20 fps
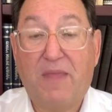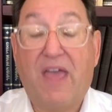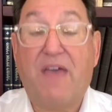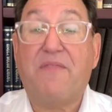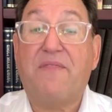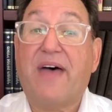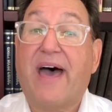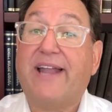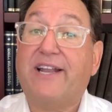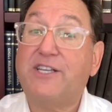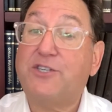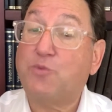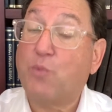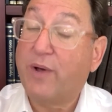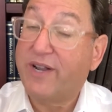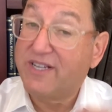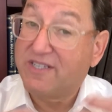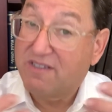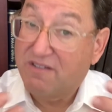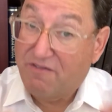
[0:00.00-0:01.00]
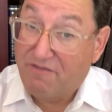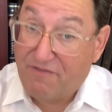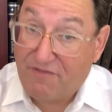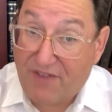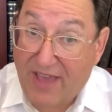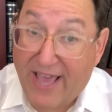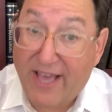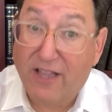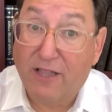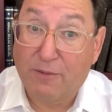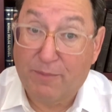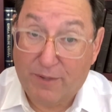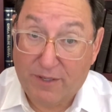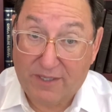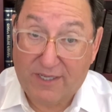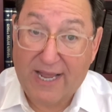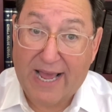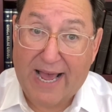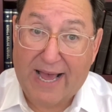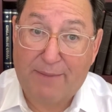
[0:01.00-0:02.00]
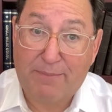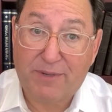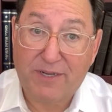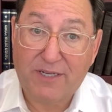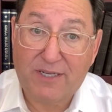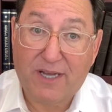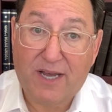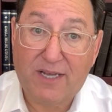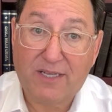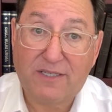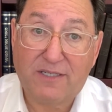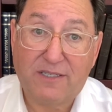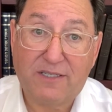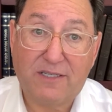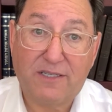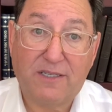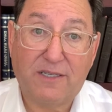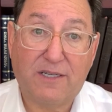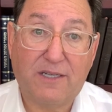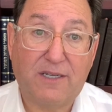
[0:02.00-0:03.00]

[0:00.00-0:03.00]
And that is what is available to happen to us